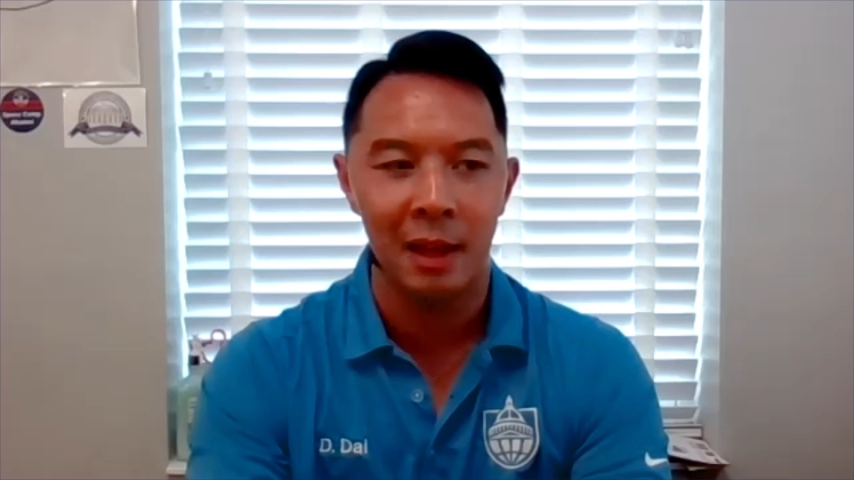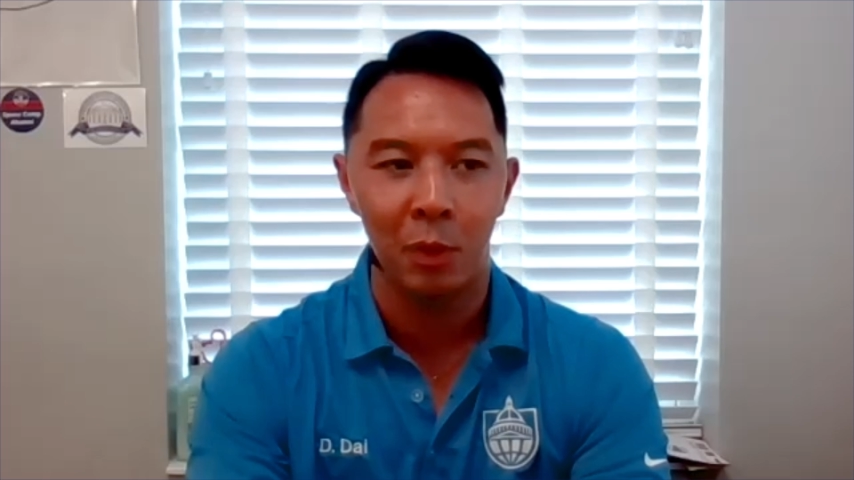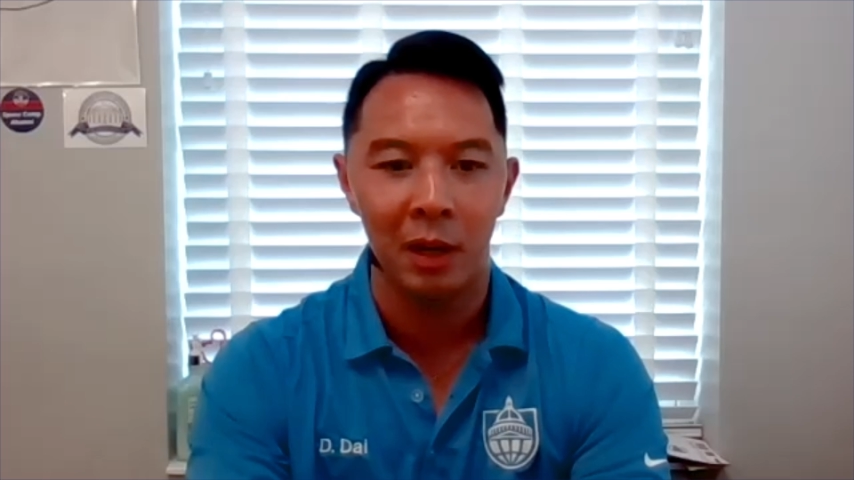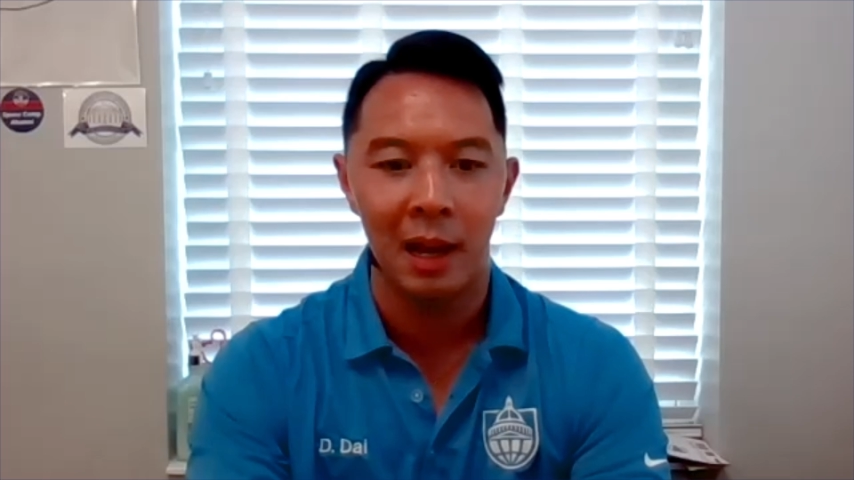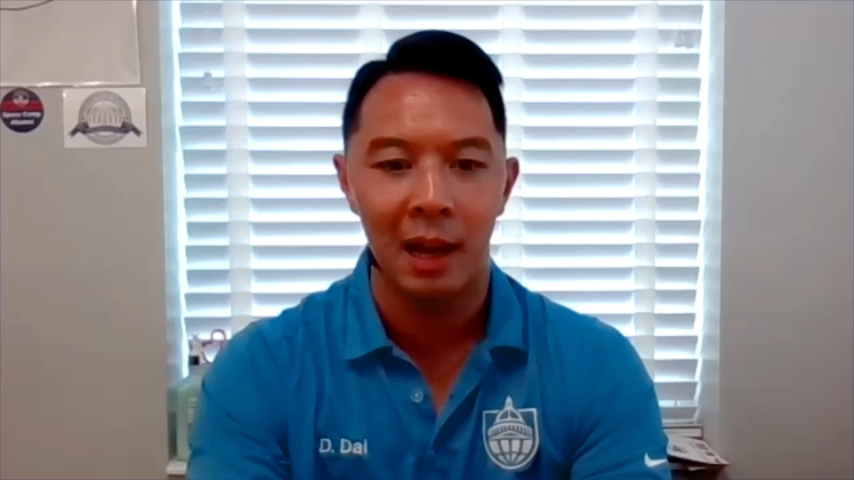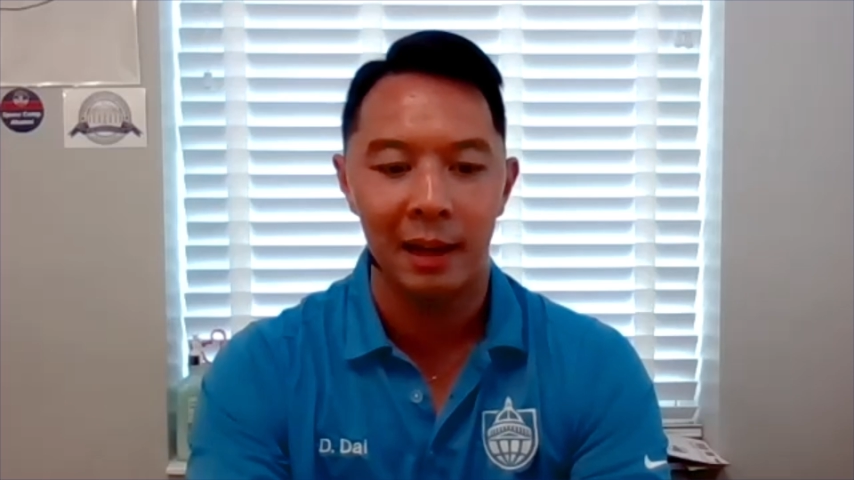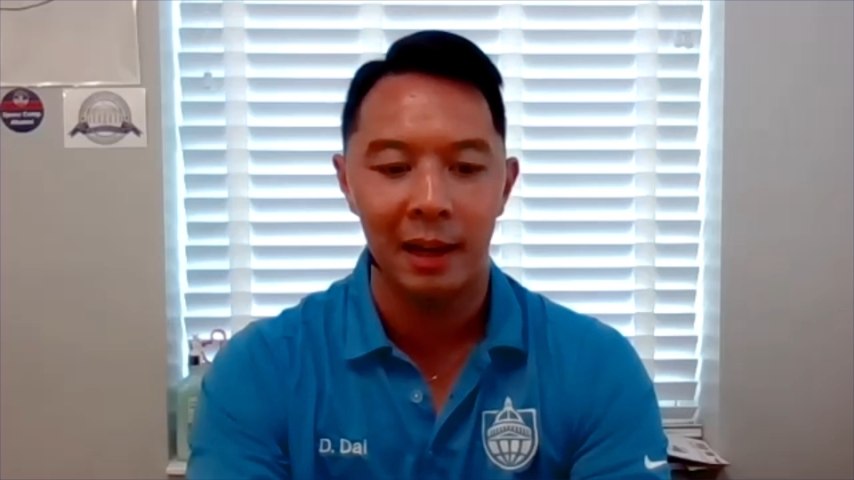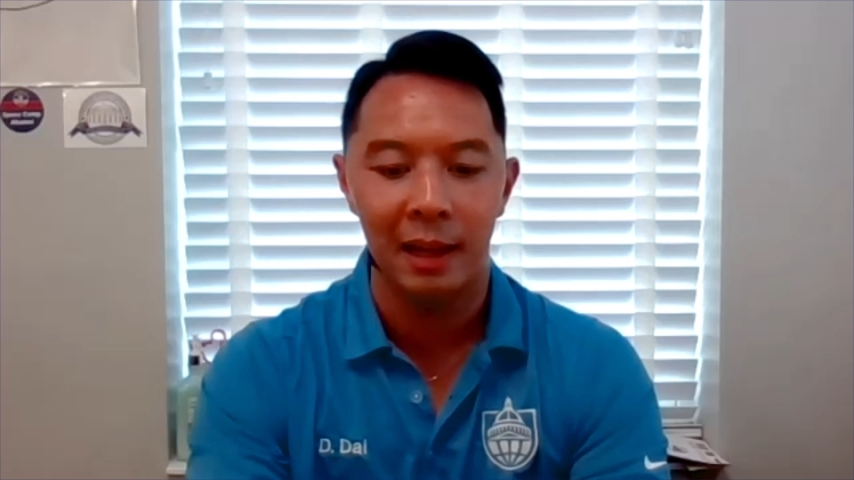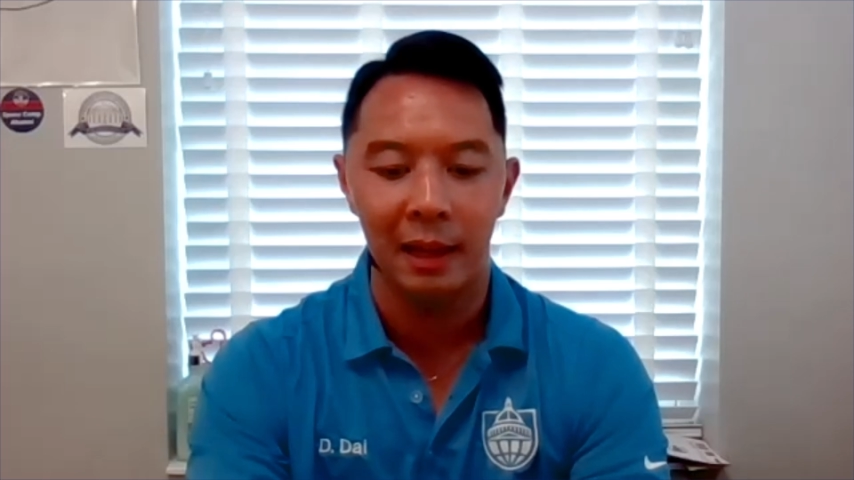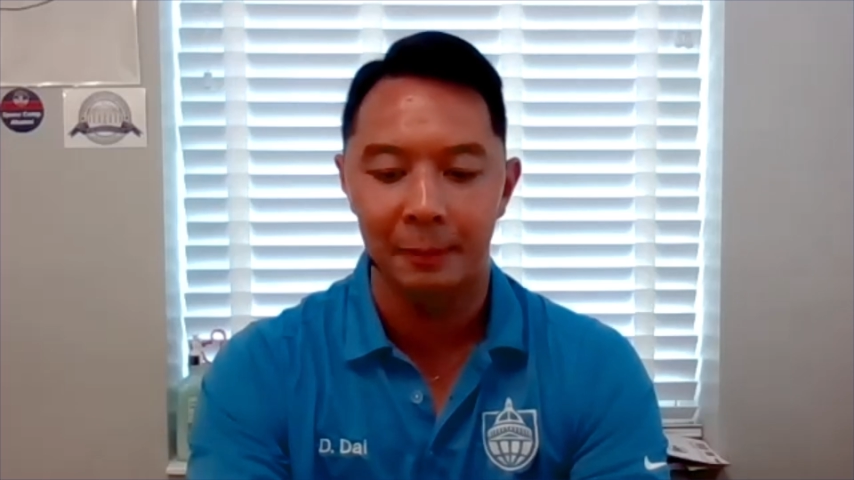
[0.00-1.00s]
that we're not
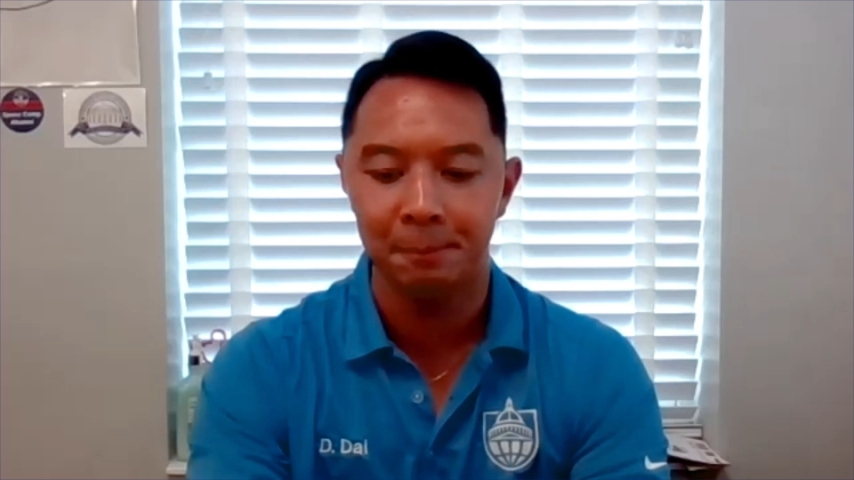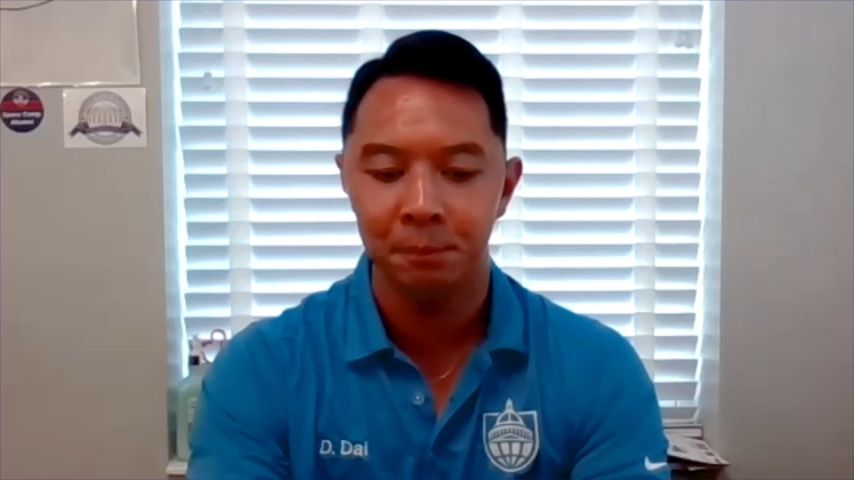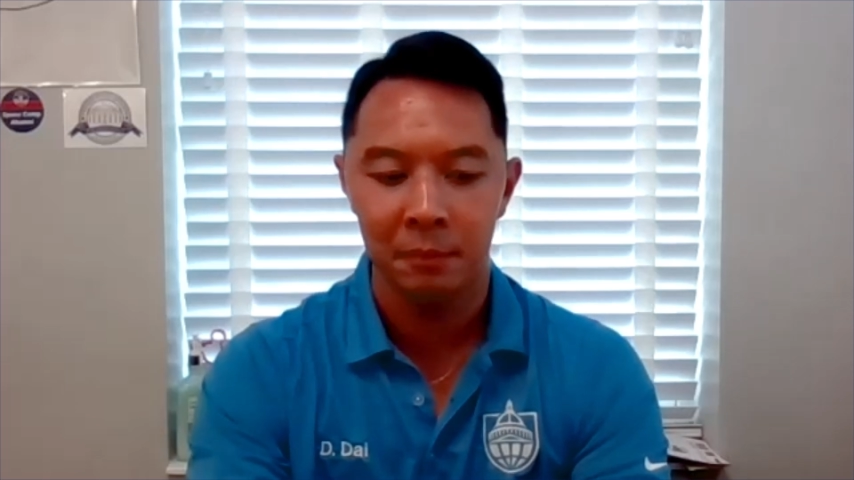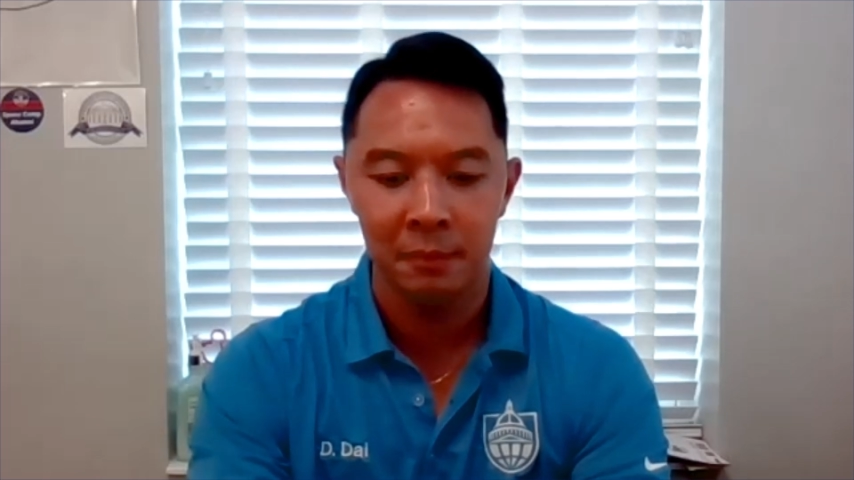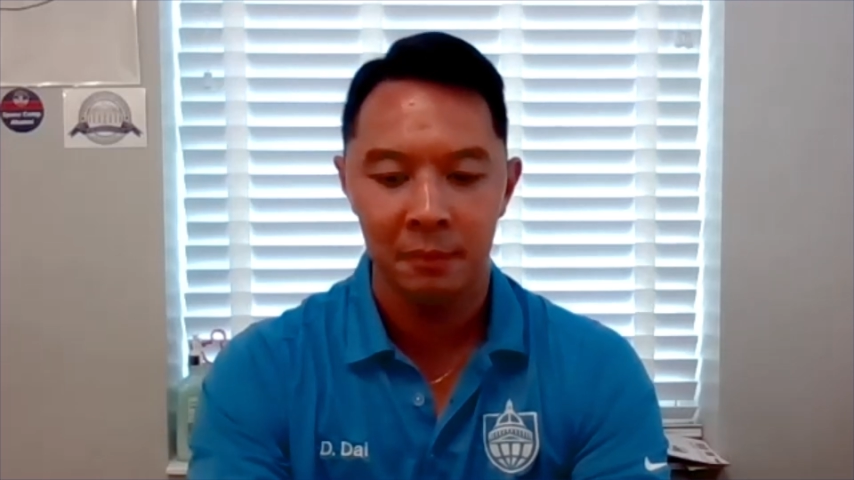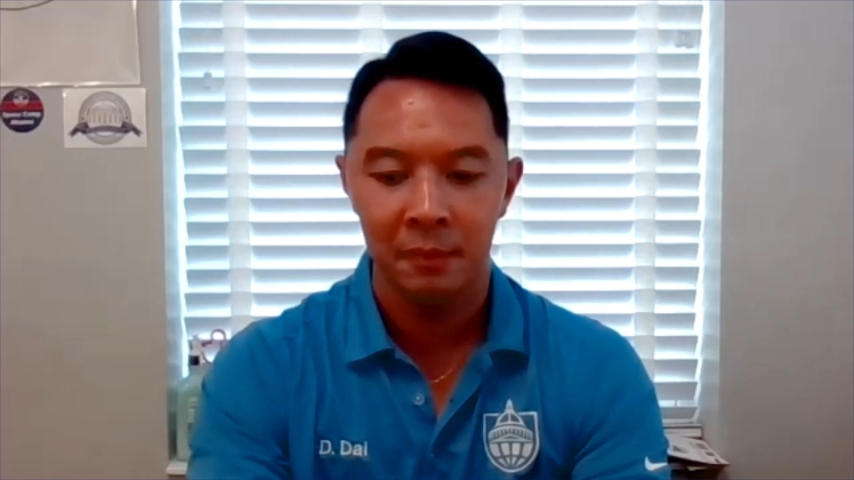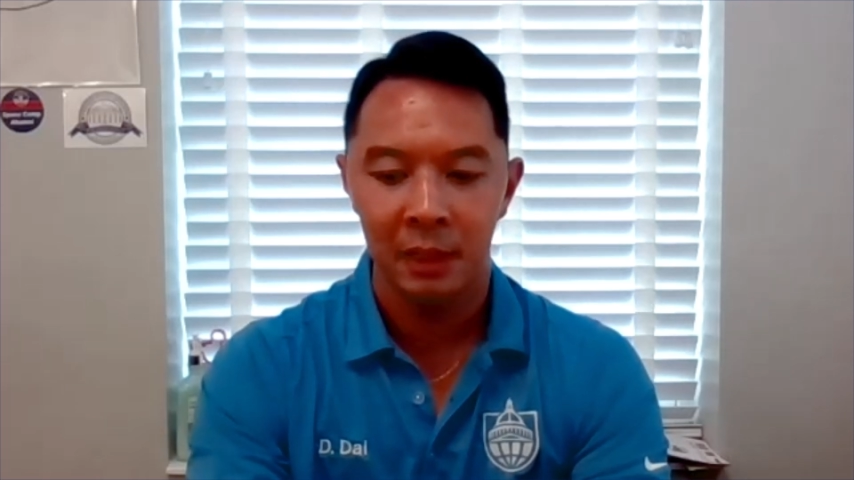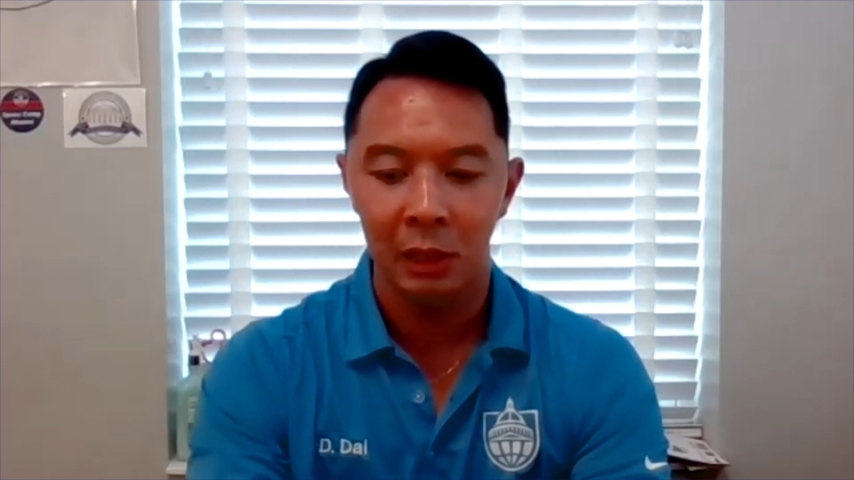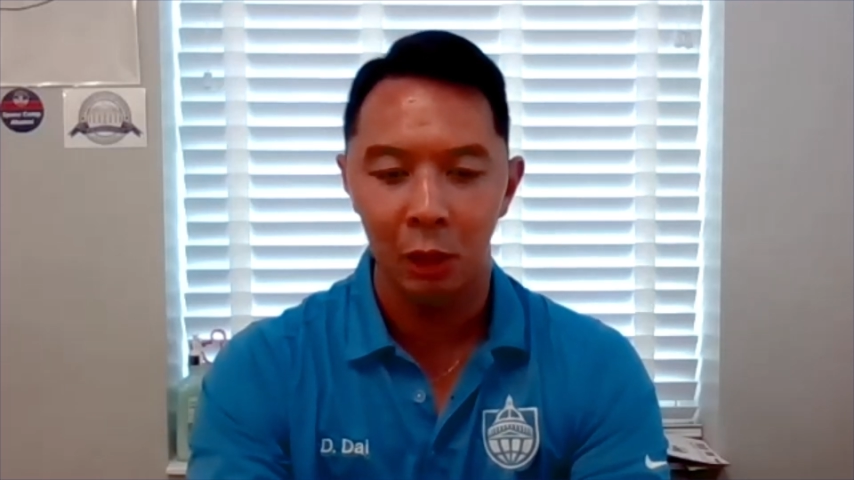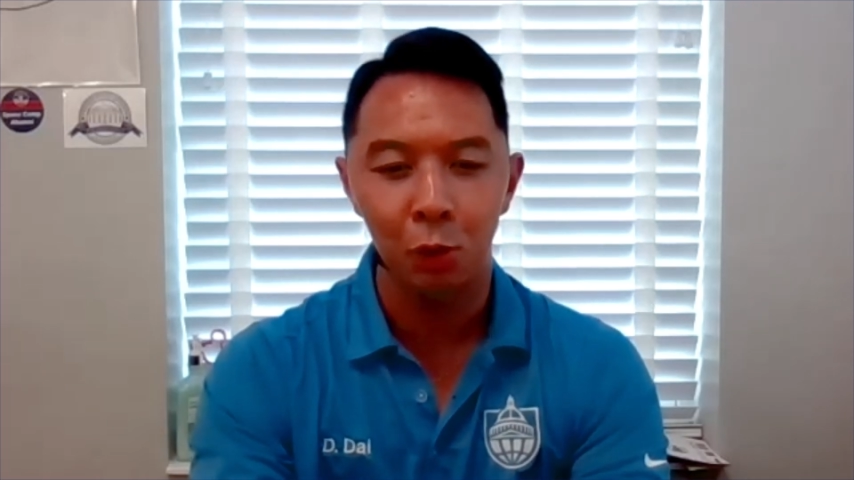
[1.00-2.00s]
a
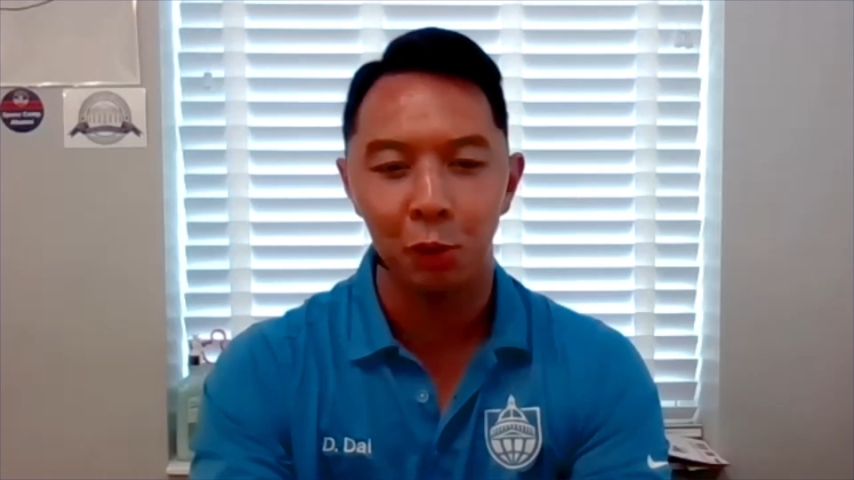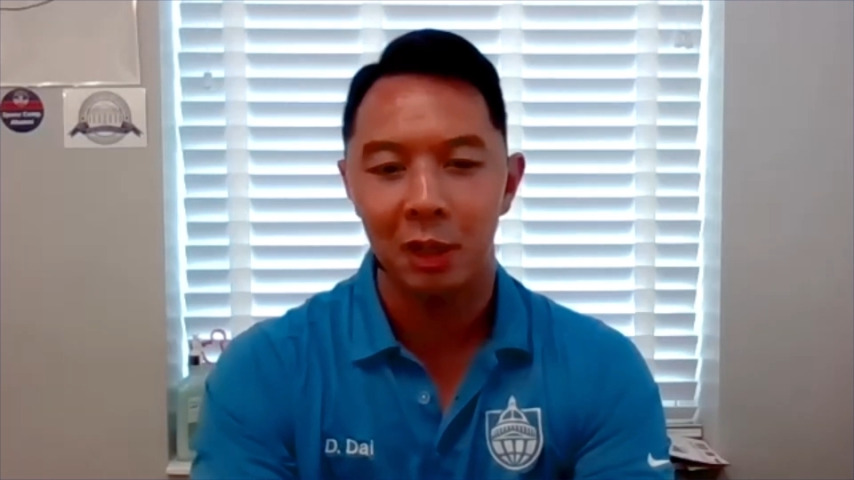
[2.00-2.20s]
local